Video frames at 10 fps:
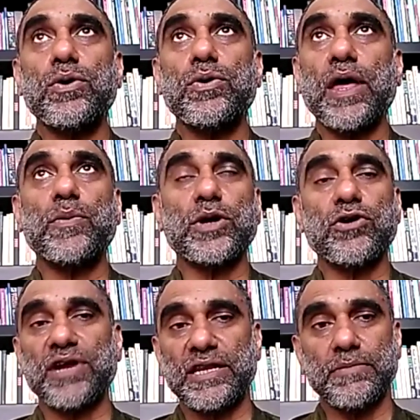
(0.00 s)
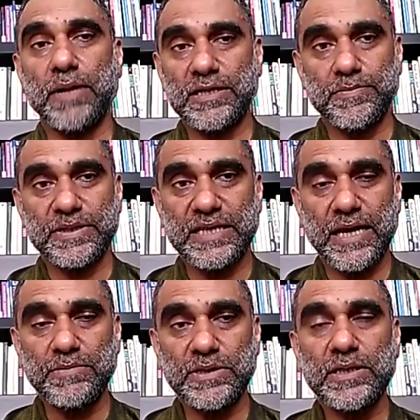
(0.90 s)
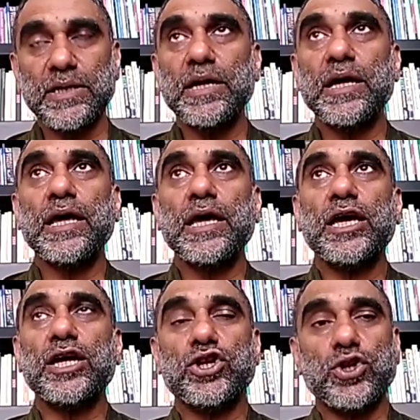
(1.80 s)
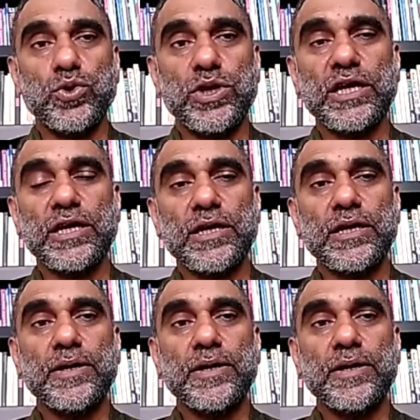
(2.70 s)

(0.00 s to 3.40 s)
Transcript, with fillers: and we got raided multiple times, including